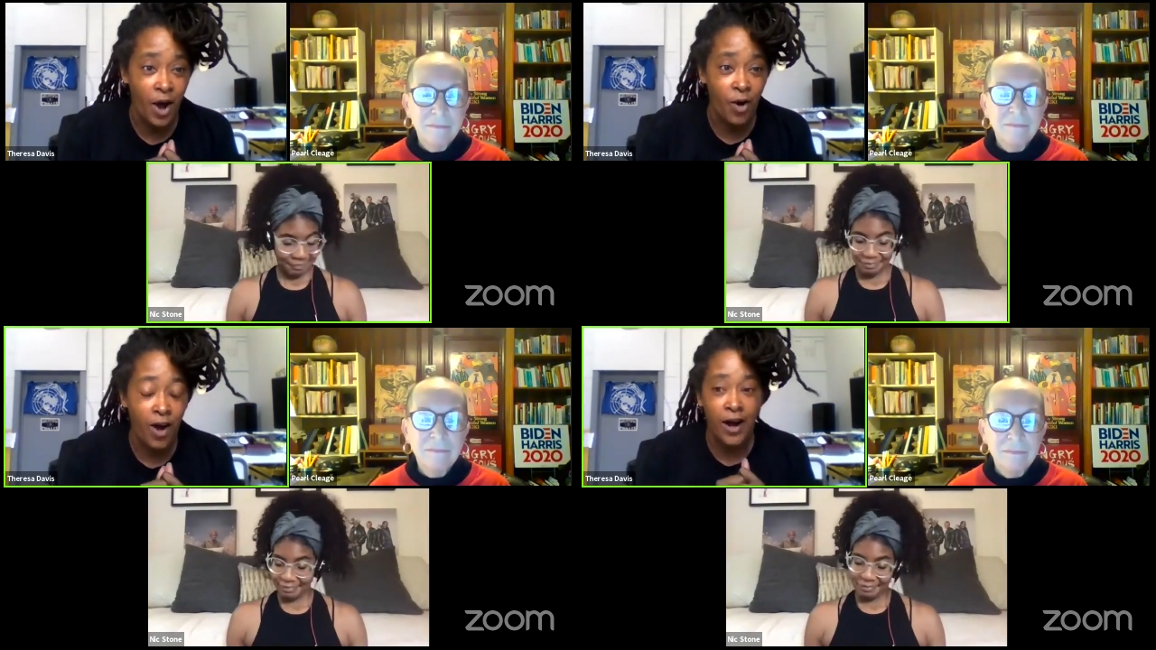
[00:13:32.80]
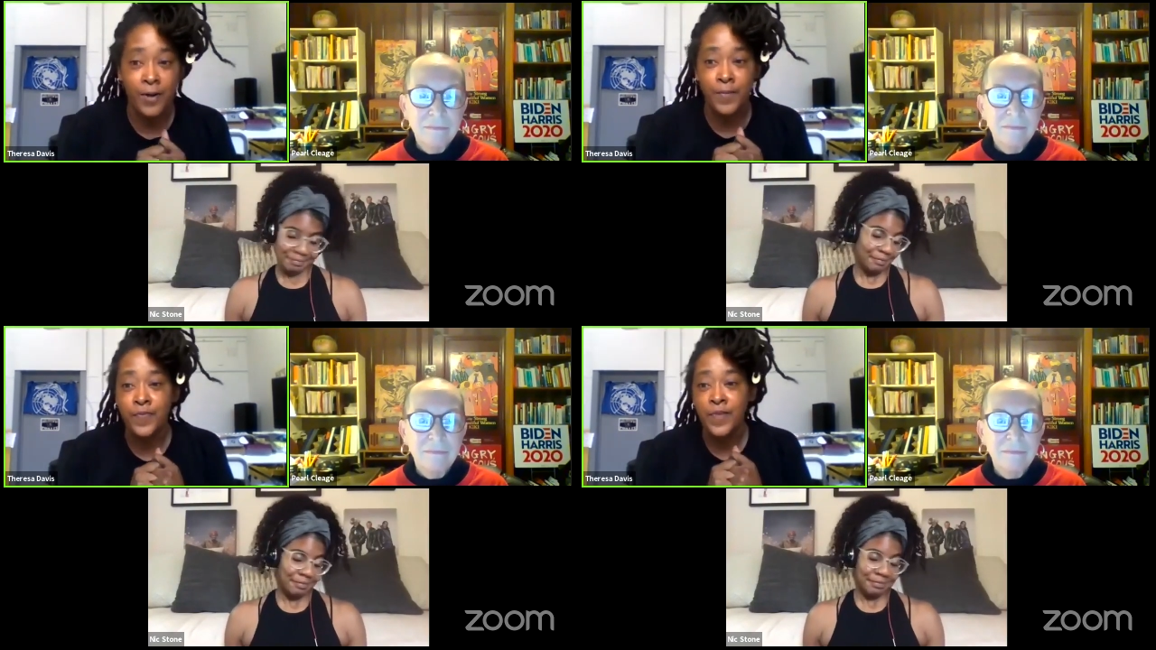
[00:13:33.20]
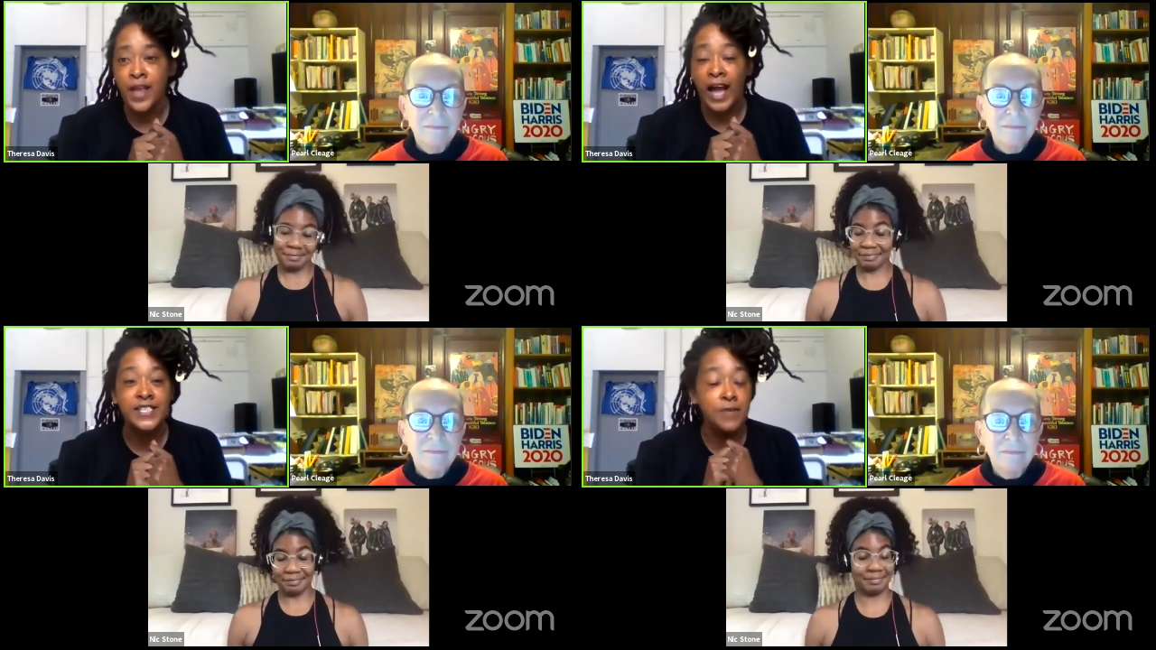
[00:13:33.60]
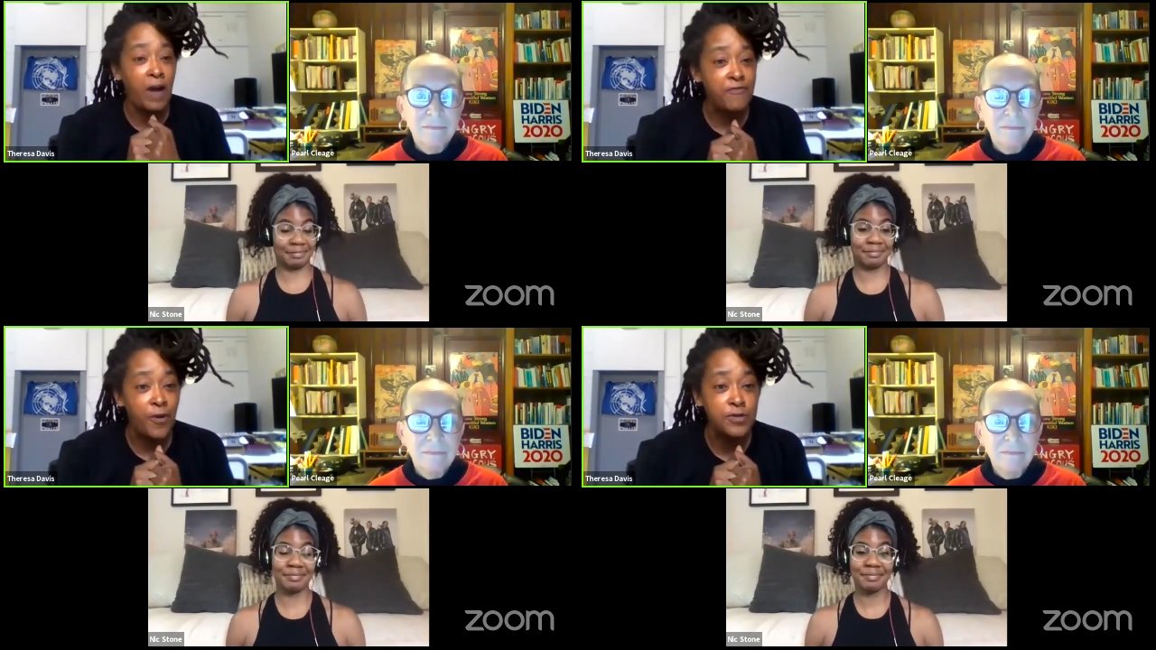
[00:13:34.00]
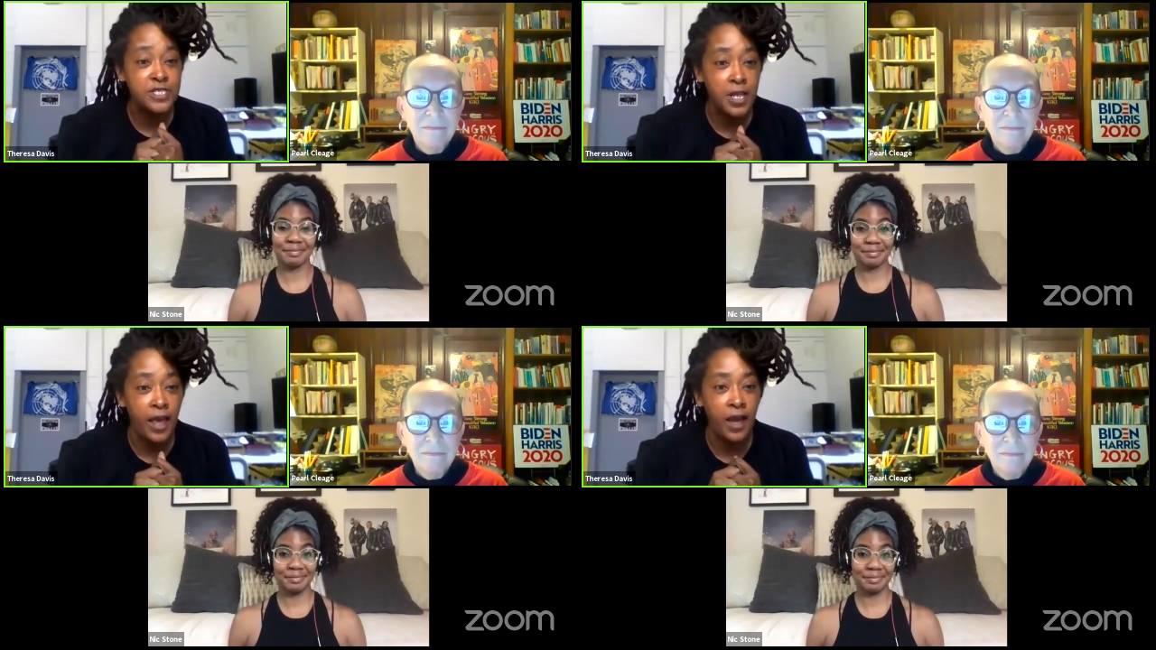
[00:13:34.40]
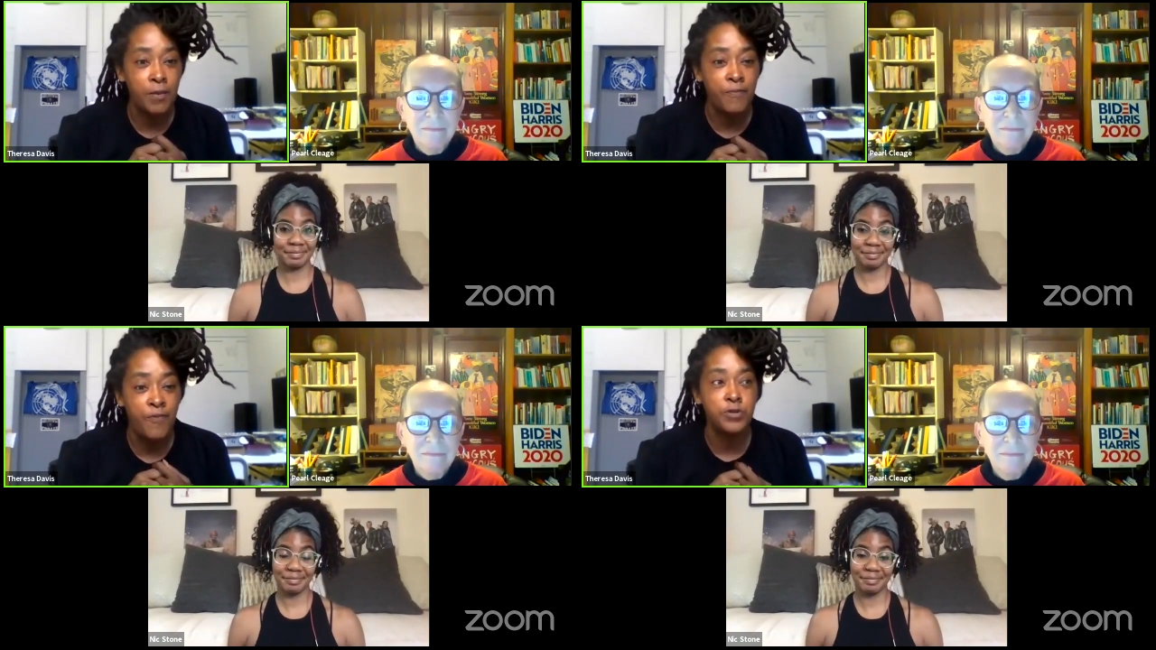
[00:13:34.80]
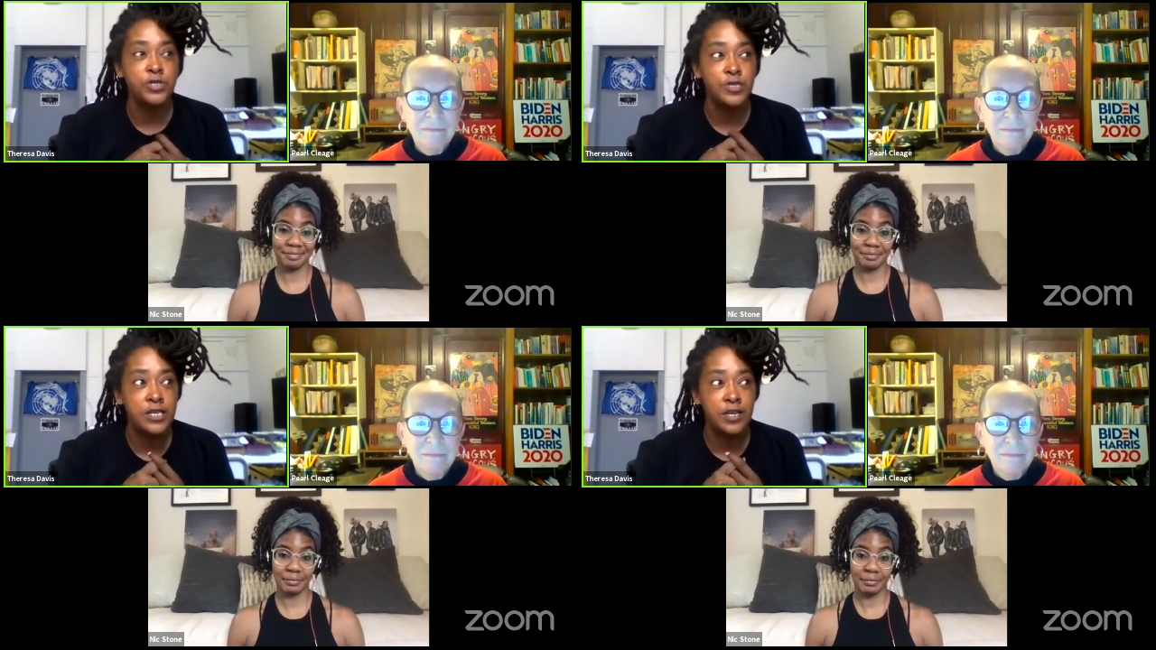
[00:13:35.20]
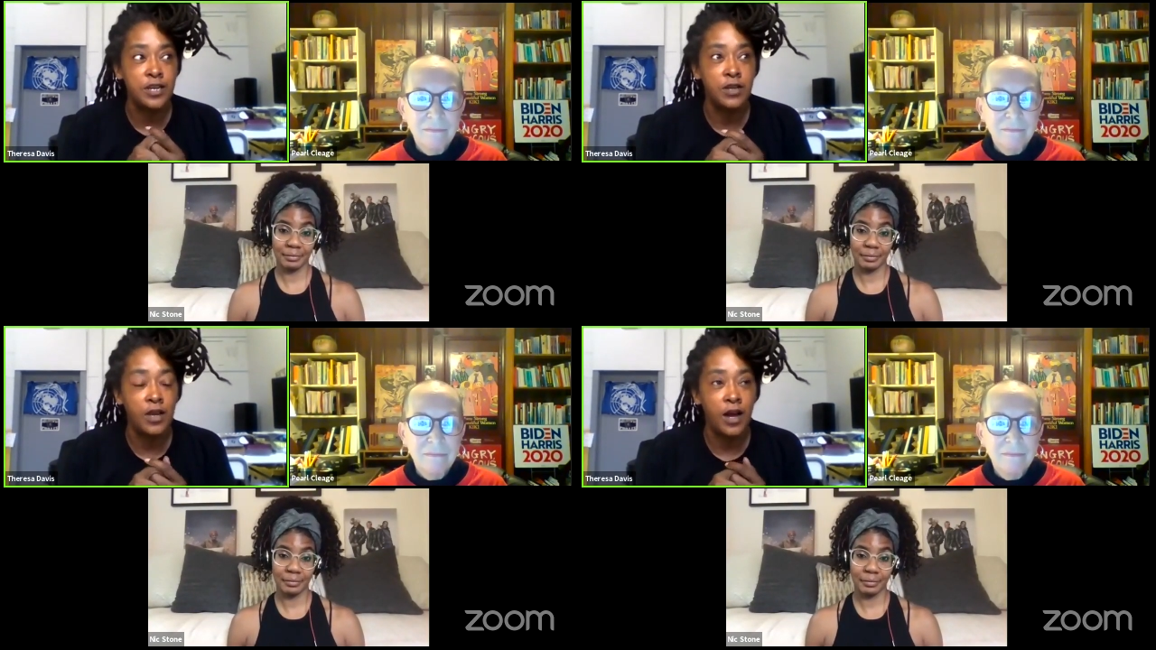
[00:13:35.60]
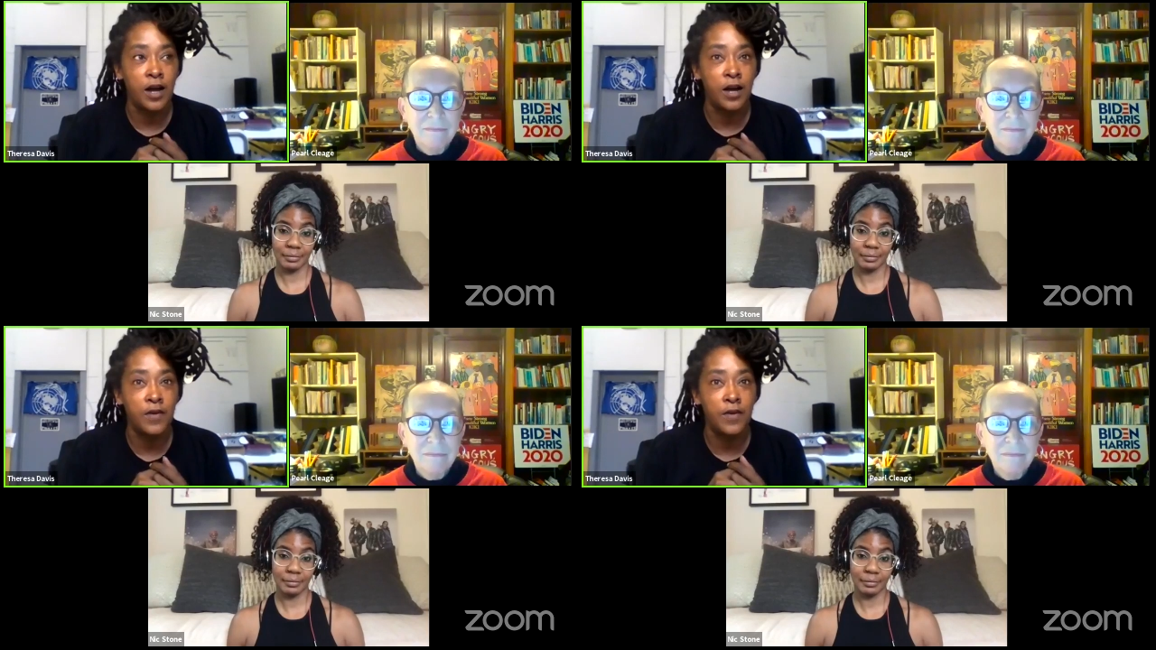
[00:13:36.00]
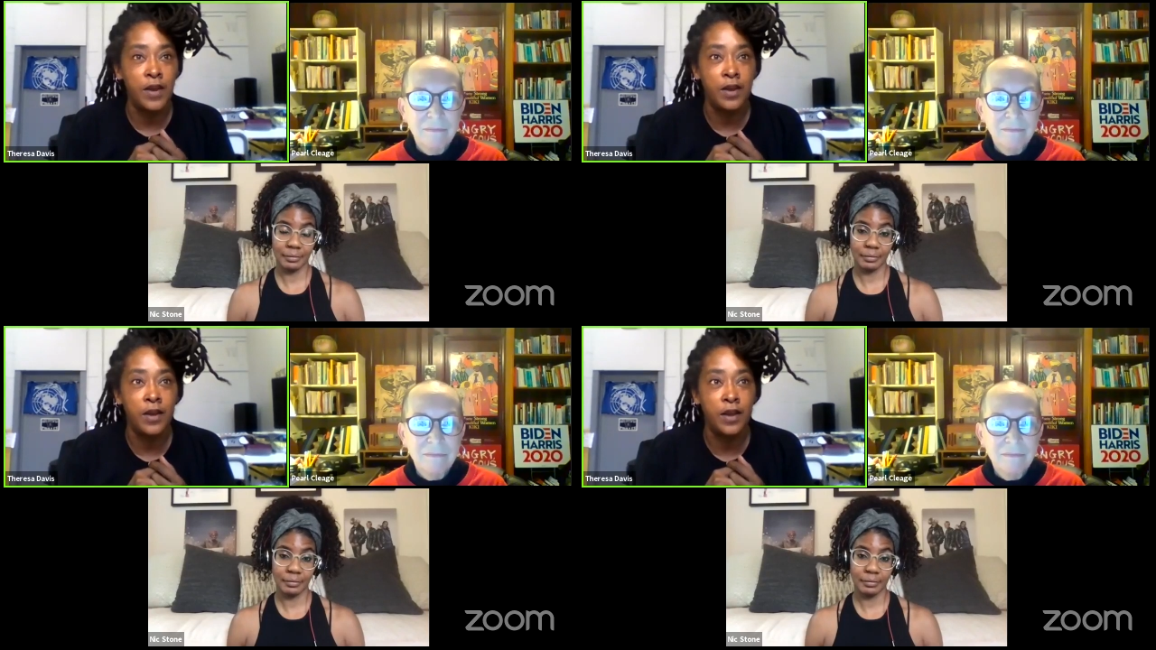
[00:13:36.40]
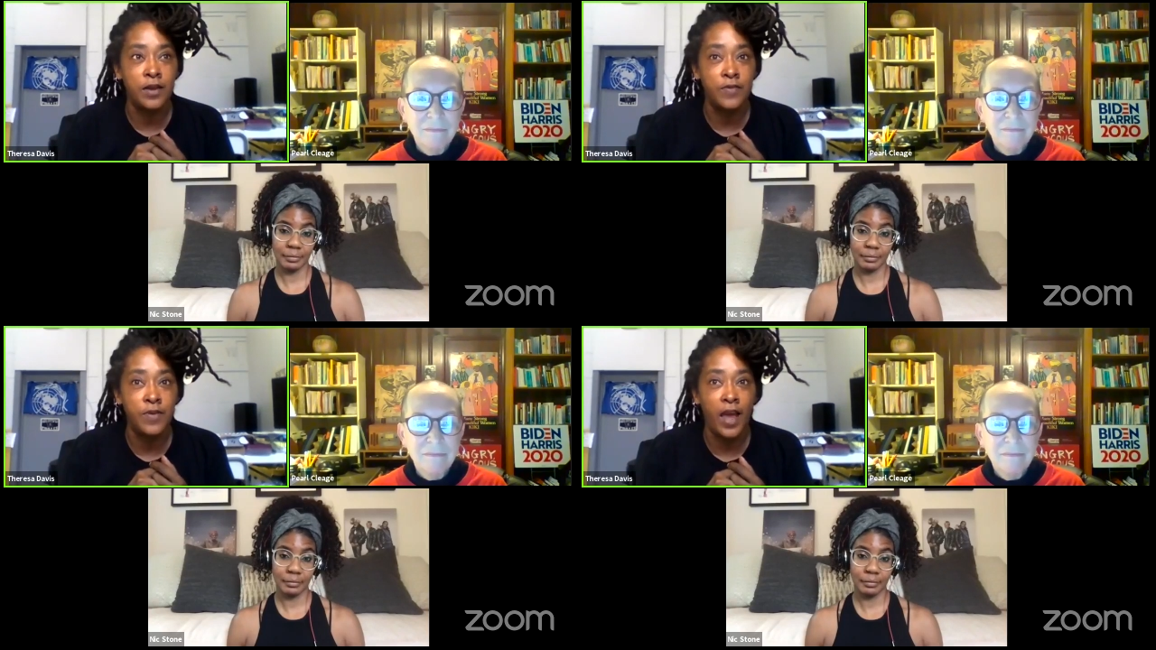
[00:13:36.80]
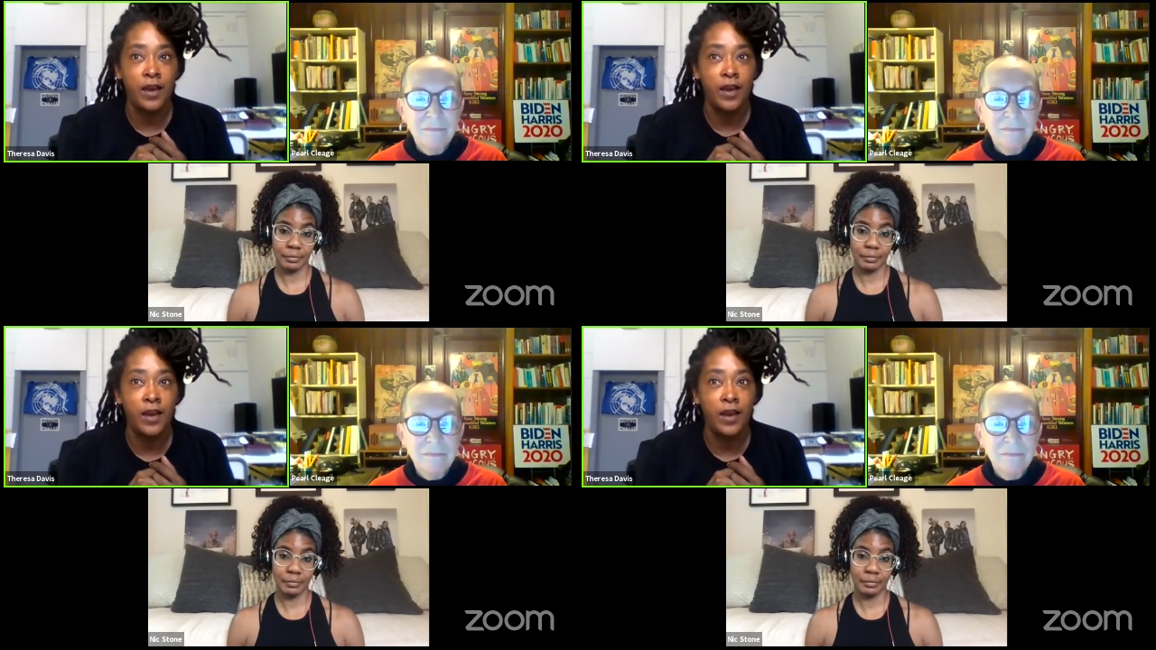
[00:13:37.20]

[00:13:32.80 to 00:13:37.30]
Speaker 1: know, um, I did my first slam virtually uh, in, in,